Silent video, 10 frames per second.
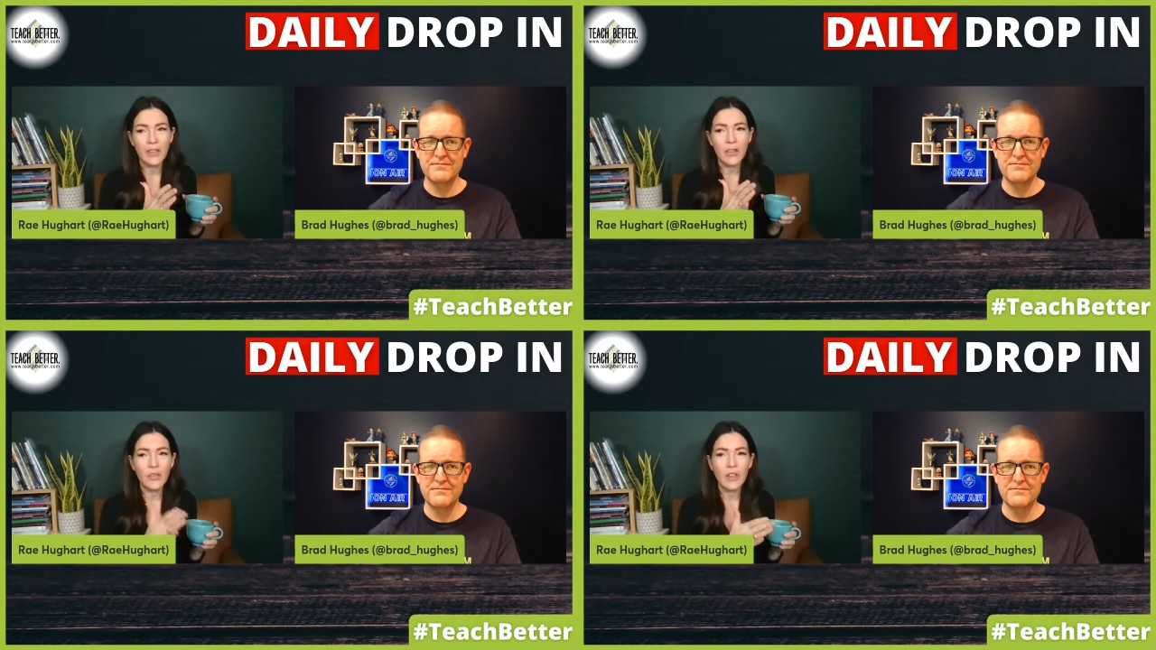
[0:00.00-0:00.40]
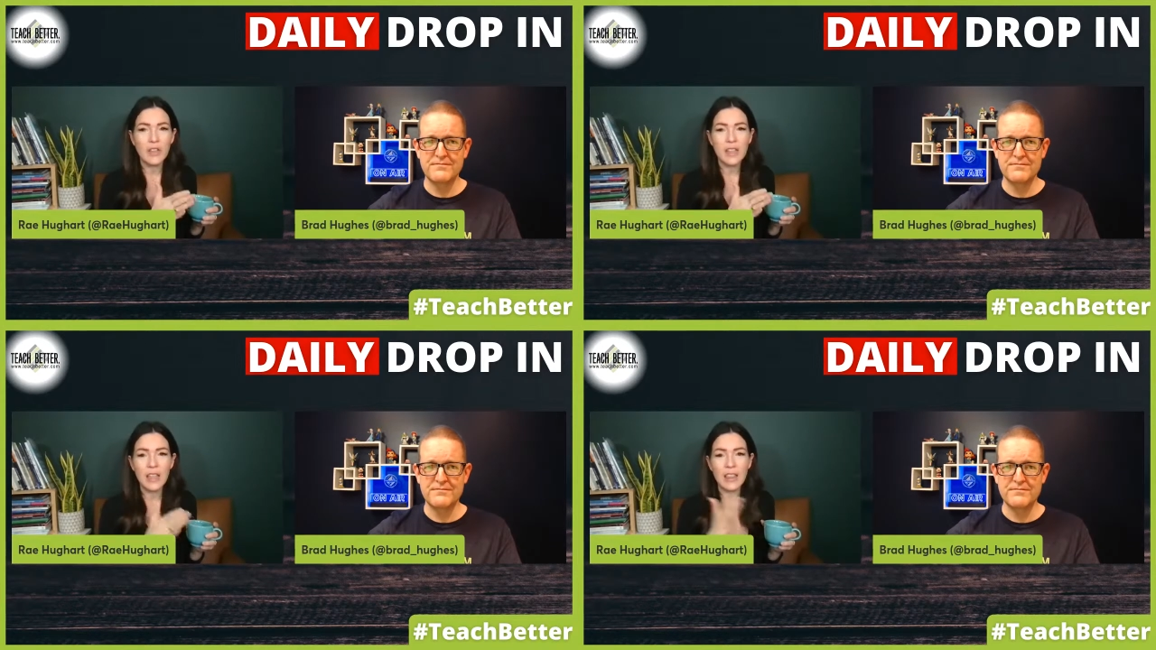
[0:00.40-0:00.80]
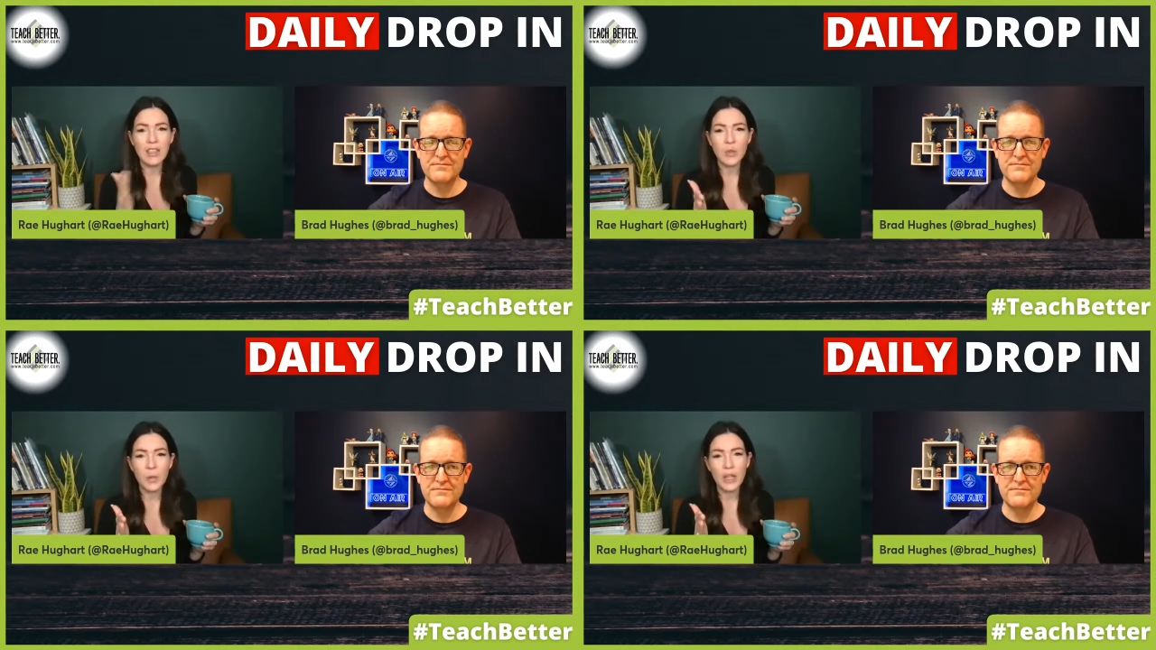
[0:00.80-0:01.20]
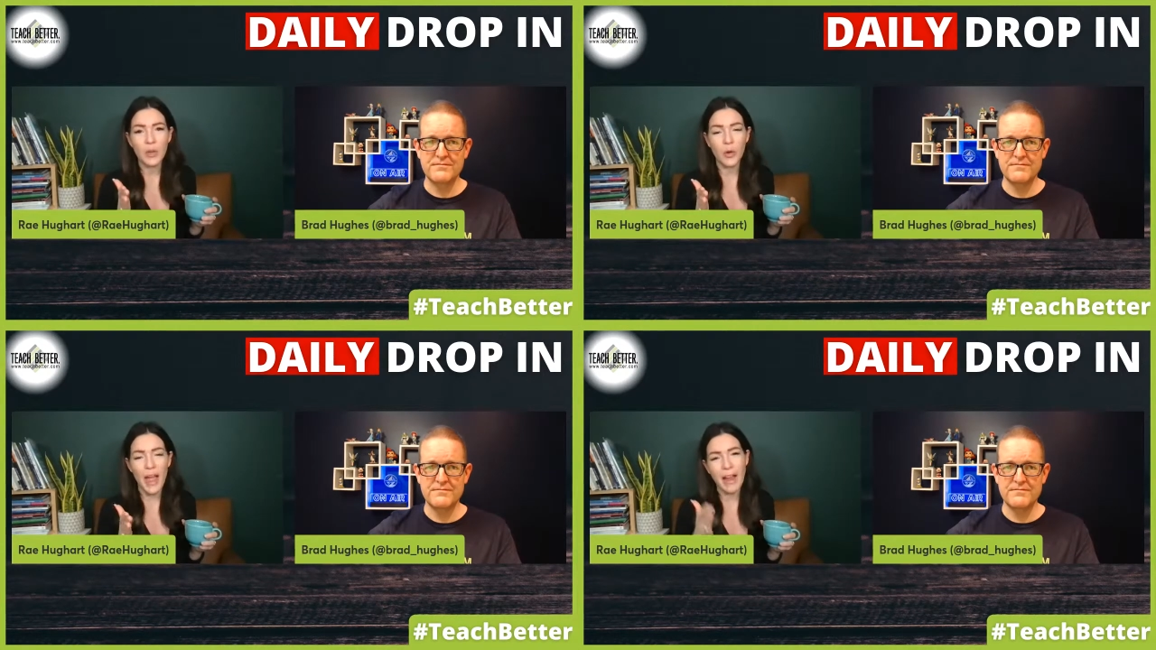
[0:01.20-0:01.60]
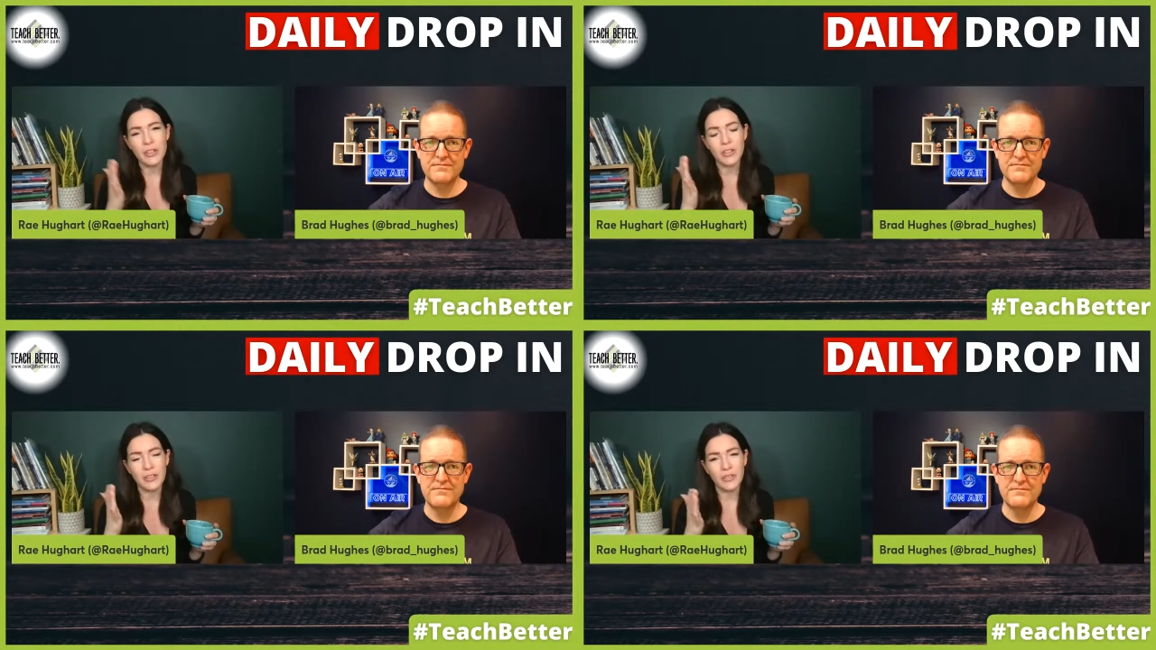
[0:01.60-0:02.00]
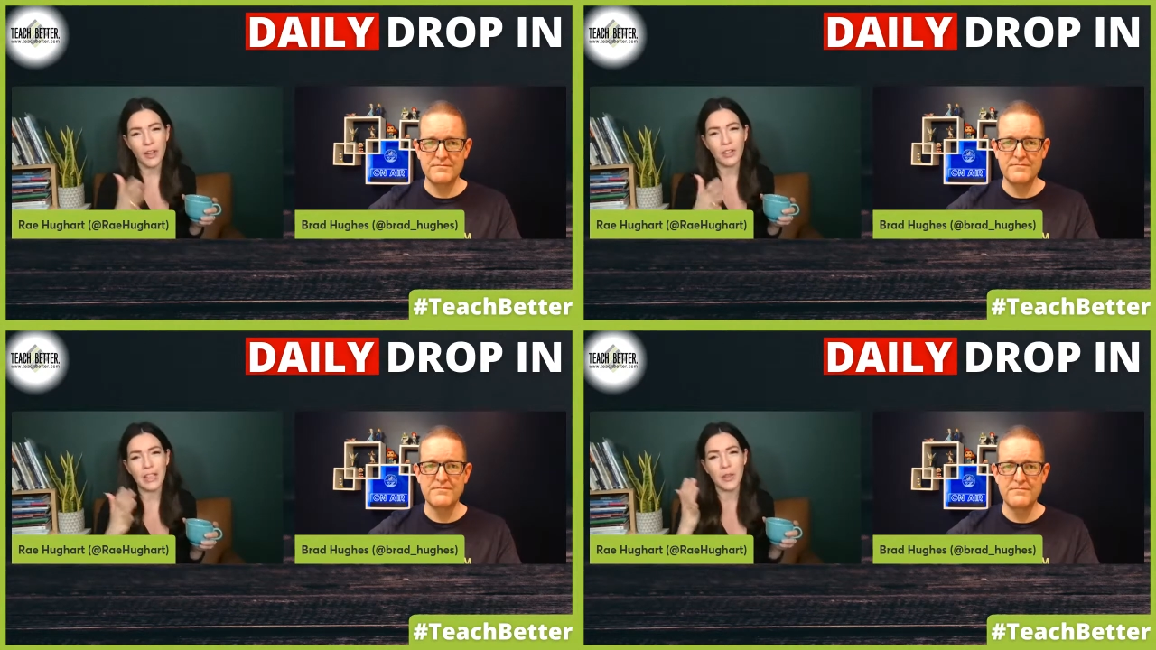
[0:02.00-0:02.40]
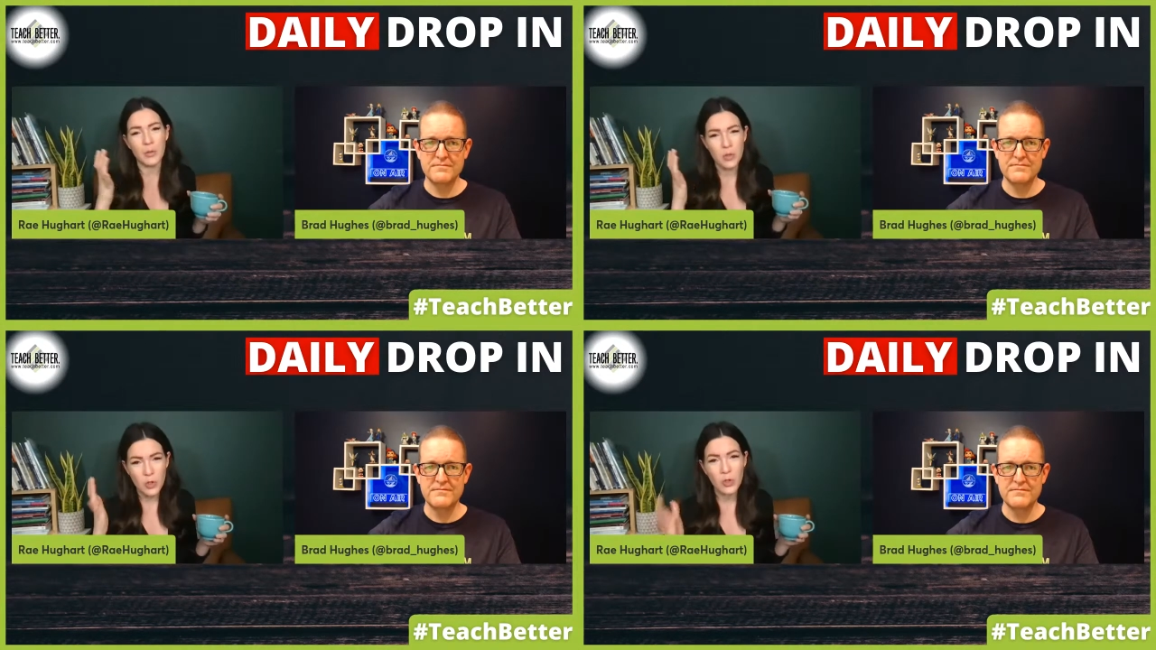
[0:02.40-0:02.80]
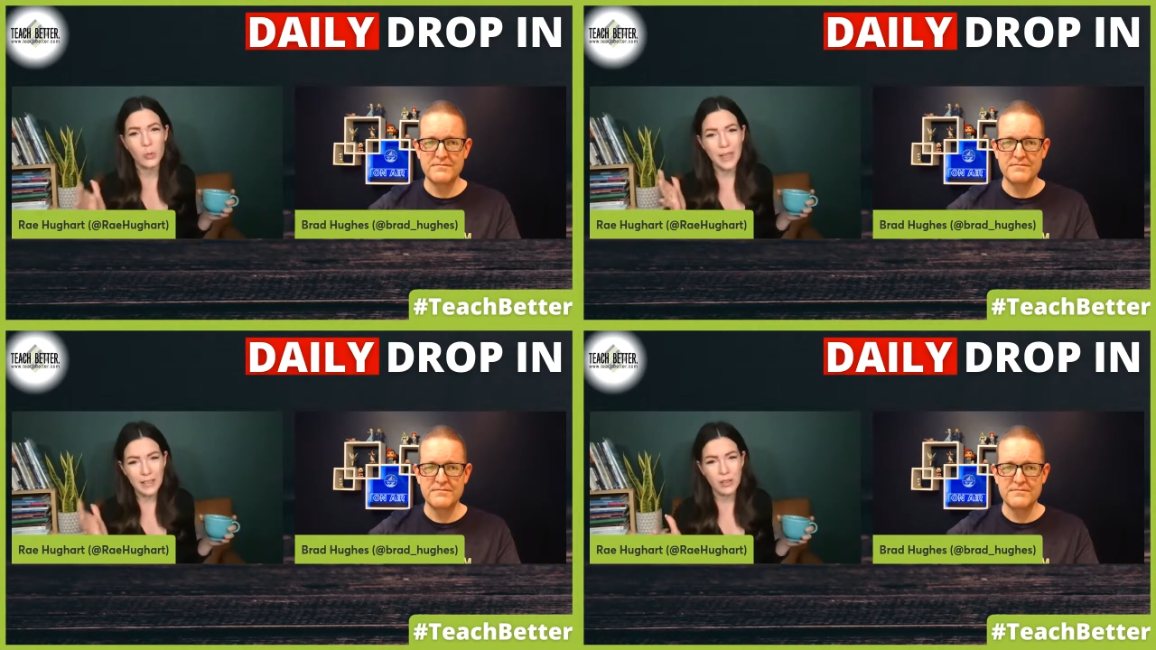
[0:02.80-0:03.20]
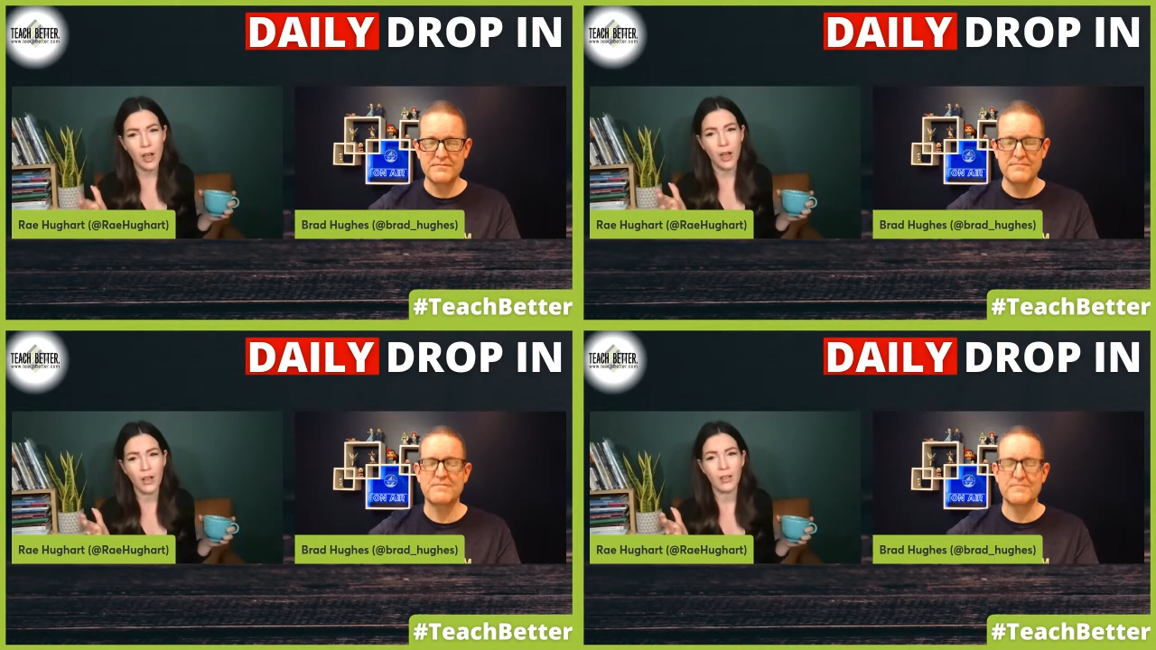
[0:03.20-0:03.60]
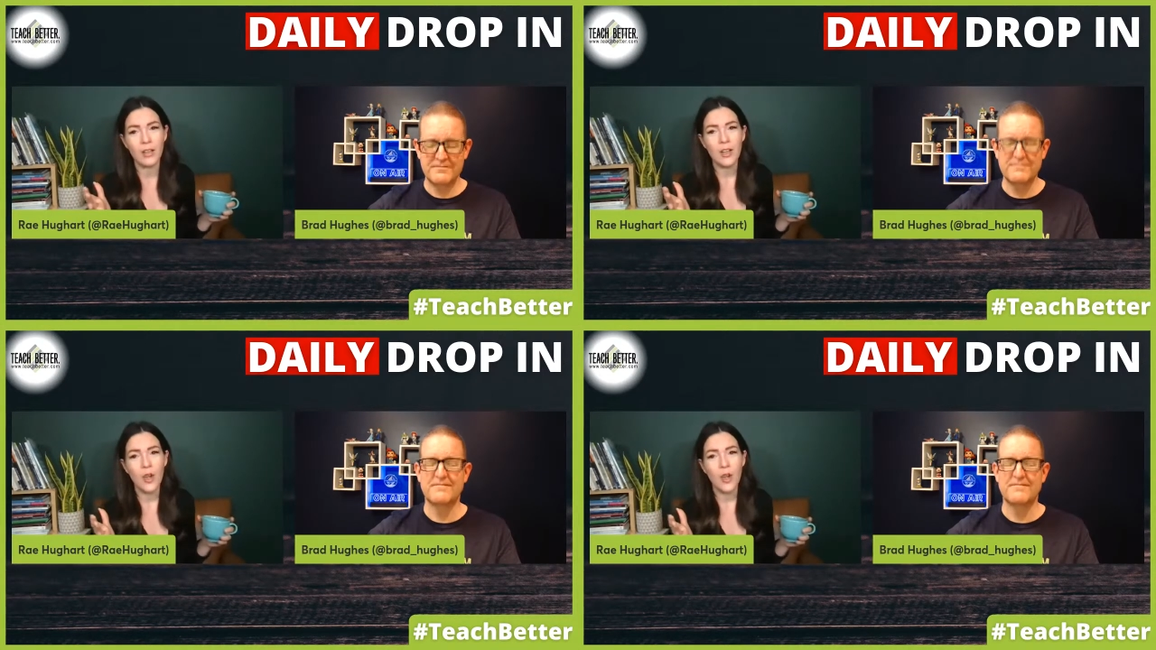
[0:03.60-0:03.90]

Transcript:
Speaker 1: if it feels like this week actually felt like it was 2 weeks long